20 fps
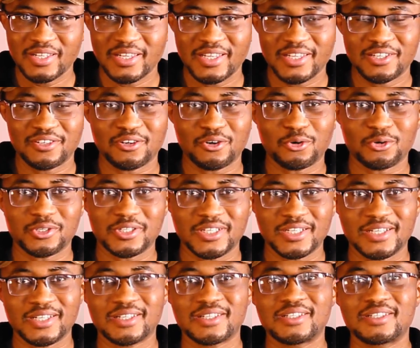in
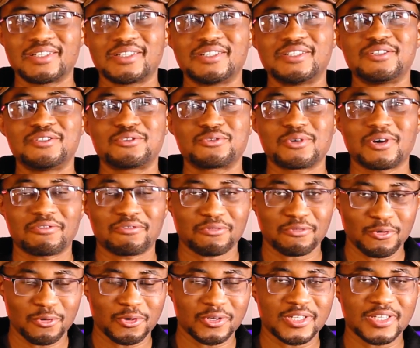order to
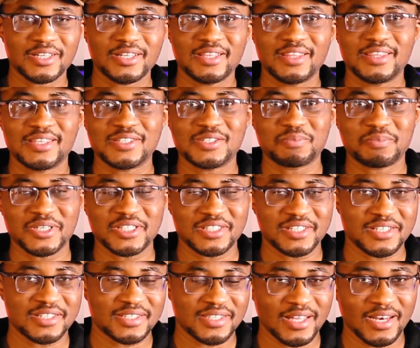afford this
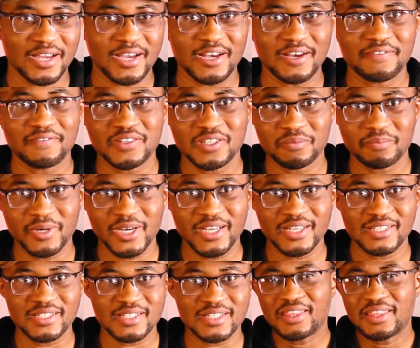purchase that I have in mind?